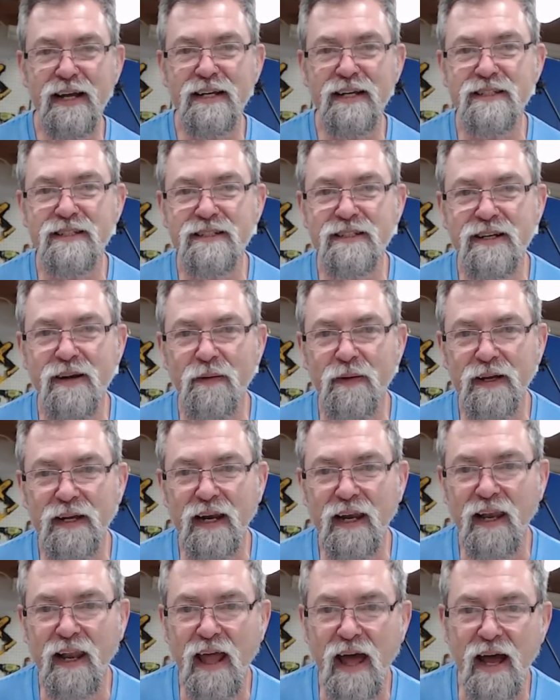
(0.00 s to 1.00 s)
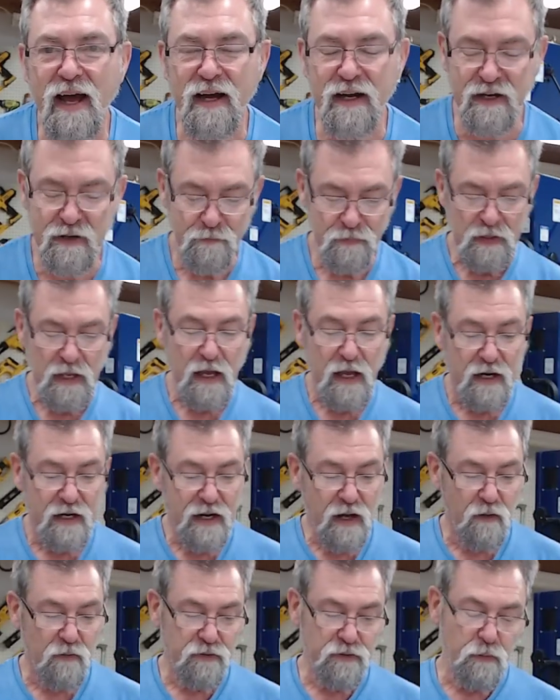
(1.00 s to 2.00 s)
It's Derek Lark.
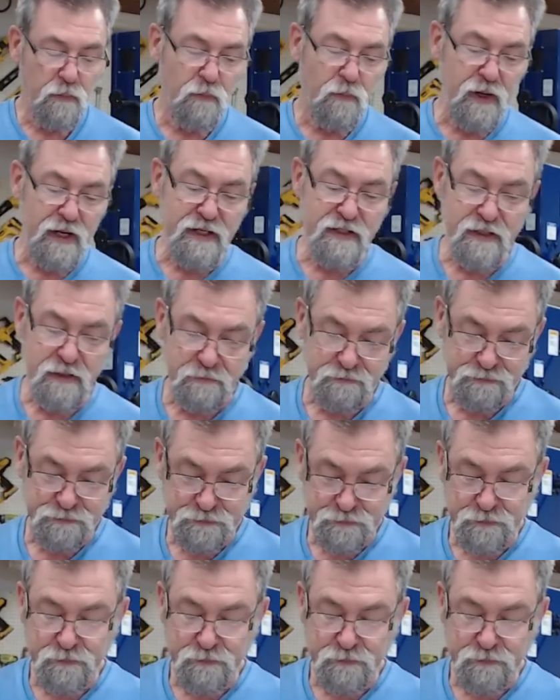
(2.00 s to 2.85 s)
Now, the reason